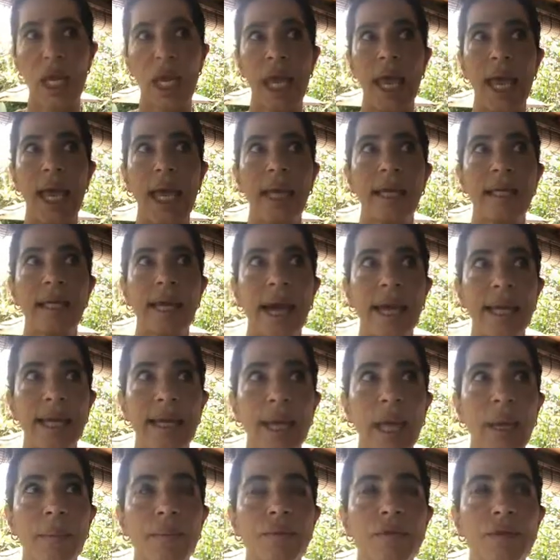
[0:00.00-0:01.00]
And I
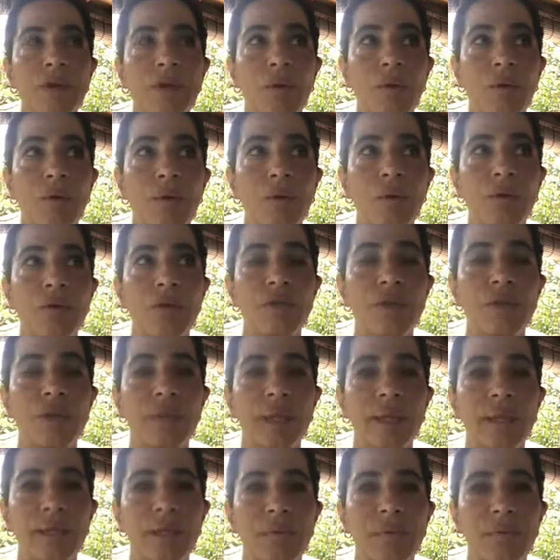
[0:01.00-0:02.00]
came to the conclusion
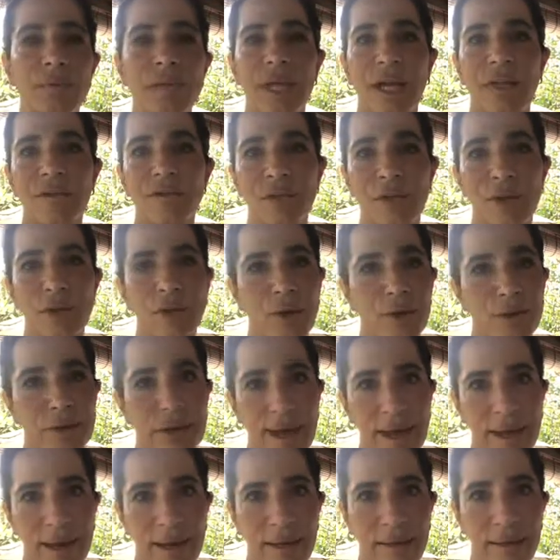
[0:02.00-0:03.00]
that it was actually not
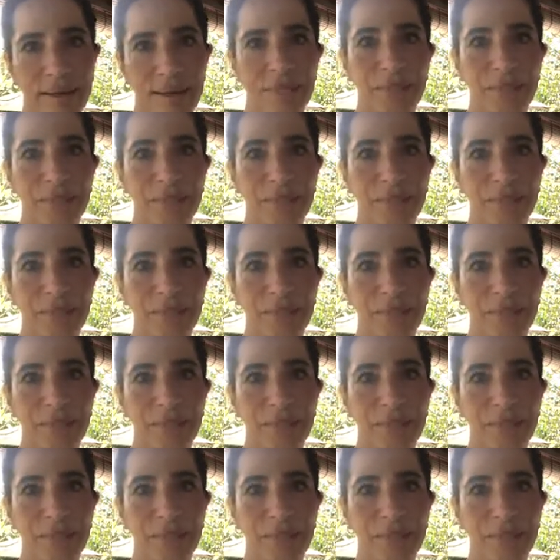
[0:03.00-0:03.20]
anger.